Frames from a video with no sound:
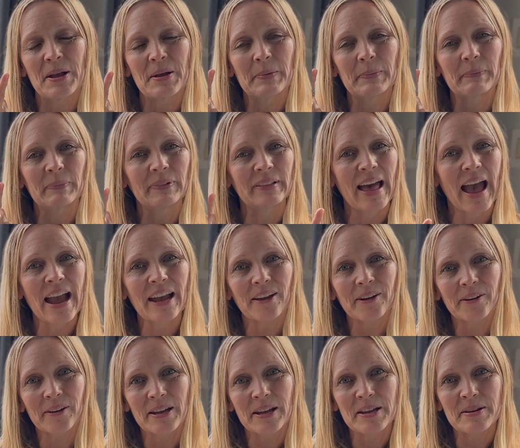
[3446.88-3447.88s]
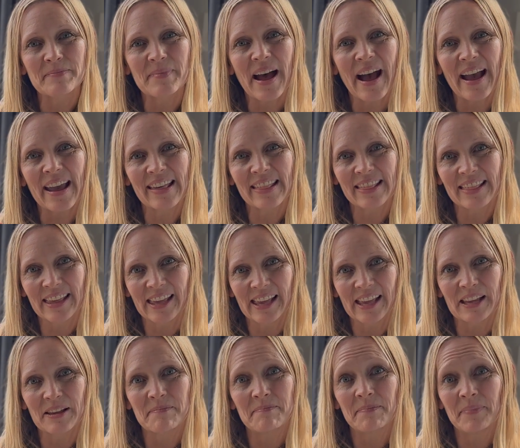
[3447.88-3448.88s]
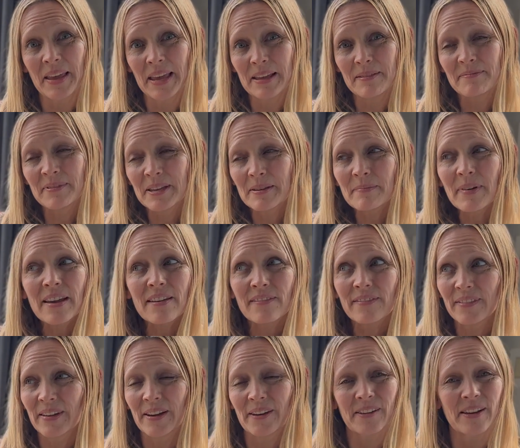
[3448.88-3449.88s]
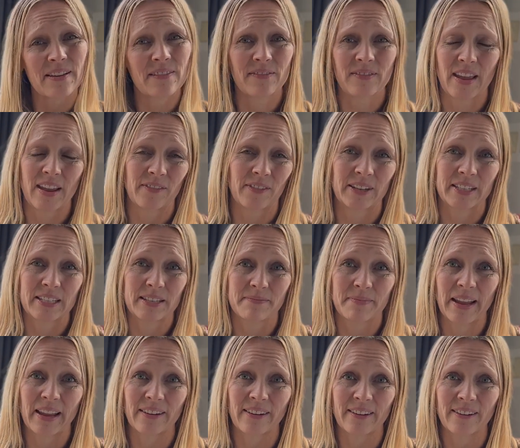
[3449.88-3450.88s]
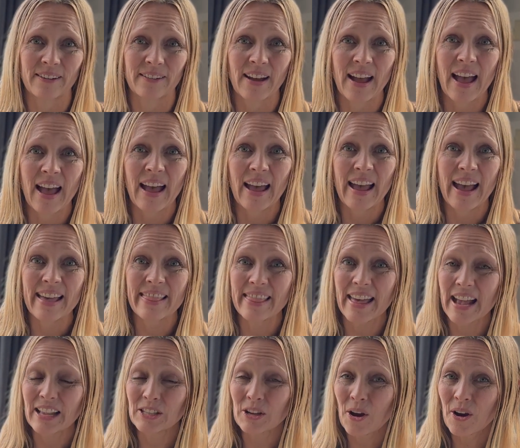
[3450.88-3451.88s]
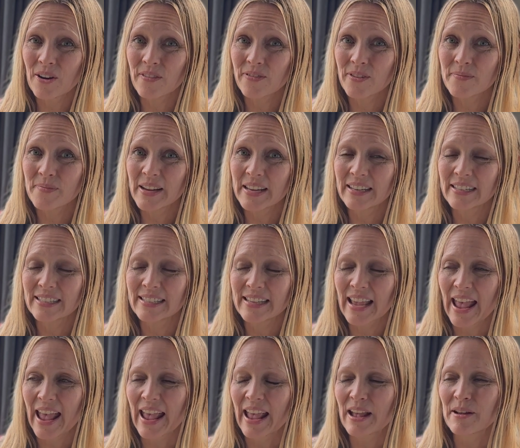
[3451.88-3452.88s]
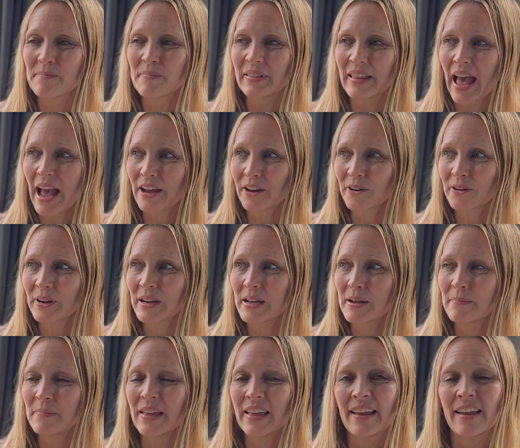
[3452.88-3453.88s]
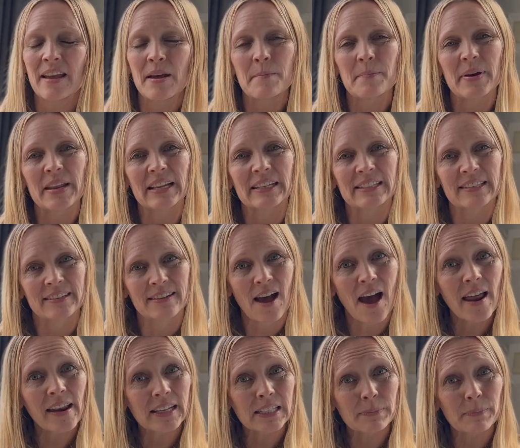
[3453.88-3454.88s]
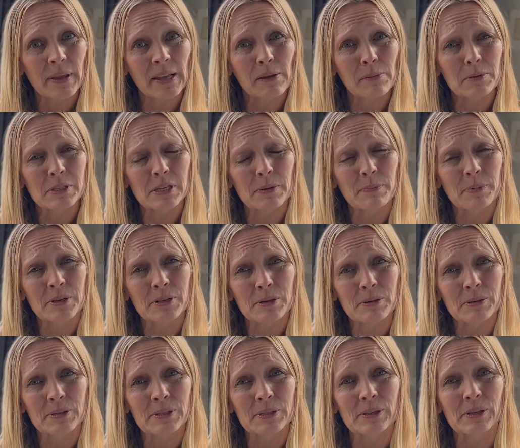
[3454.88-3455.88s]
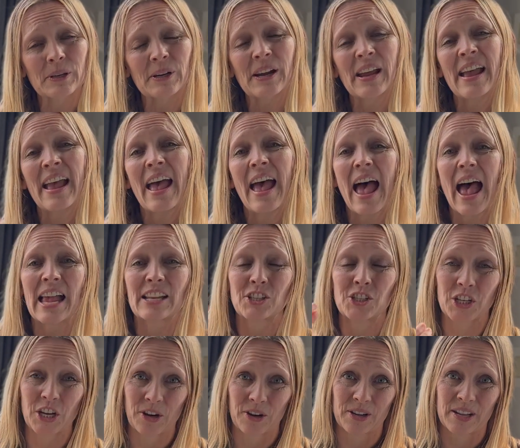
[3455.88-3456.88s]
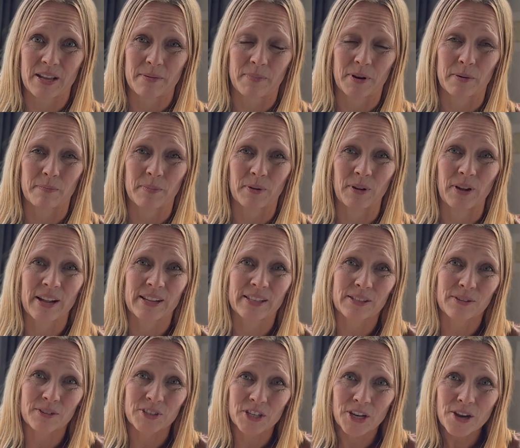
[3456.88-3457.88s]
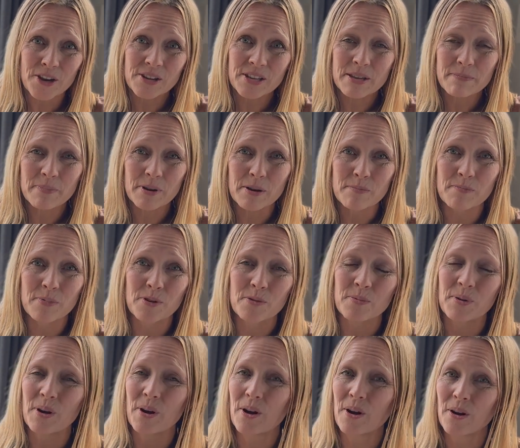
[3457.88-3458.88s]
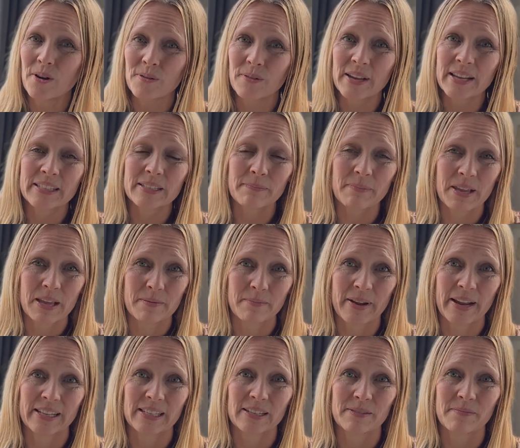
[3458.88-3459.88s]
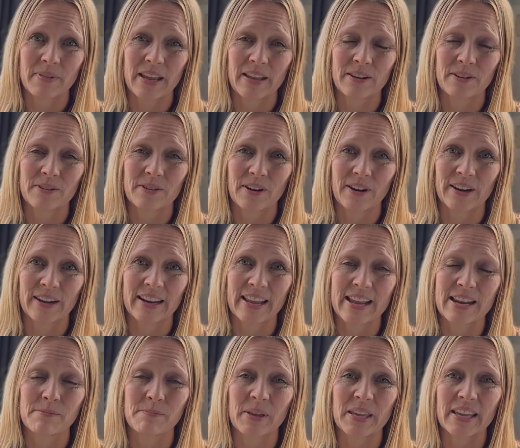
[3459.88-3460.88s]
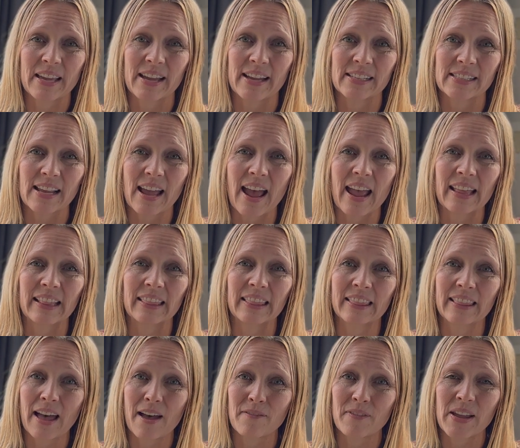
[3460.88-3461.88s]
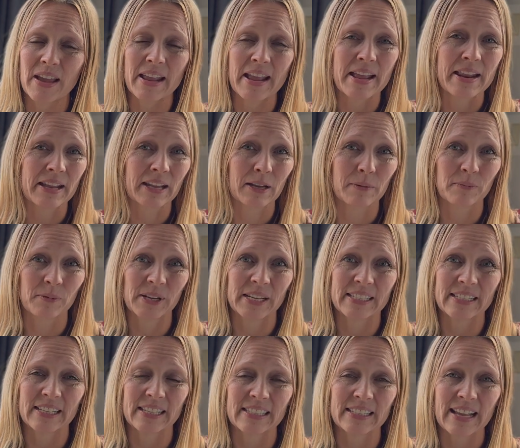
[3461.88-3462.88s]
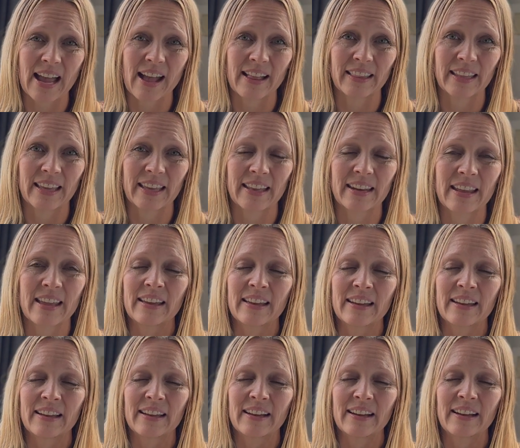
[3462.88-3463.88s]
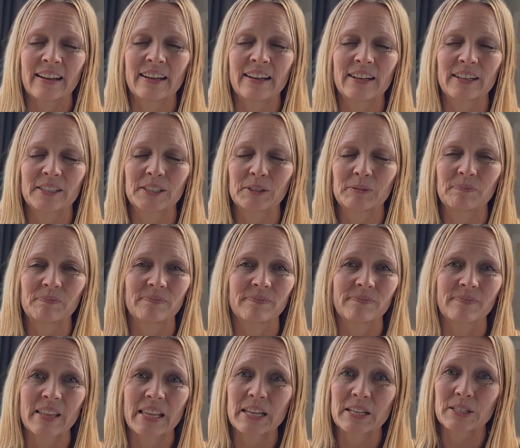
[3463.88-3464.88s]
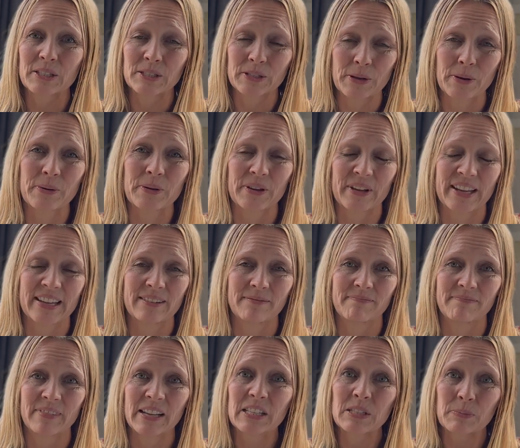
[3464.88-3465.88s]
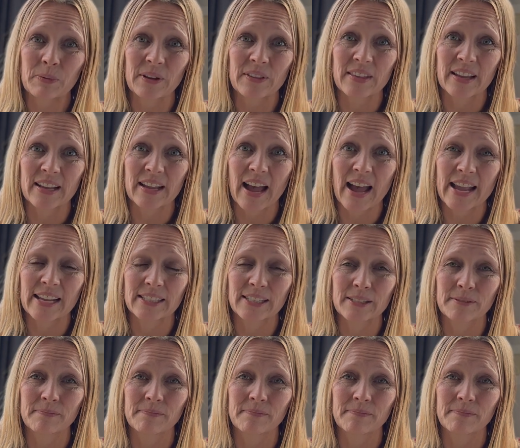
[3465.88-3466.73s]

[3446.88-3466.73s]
Black Krim, I think, may be my very favorite tomato. And that's hard for me to say. Black Krim, but it's not as big of a producer as Cherokee Purple. And so Cherokee Purple will always be in my tomato garden because I love it in a caprese salad. It is so good. It's worth it, guys.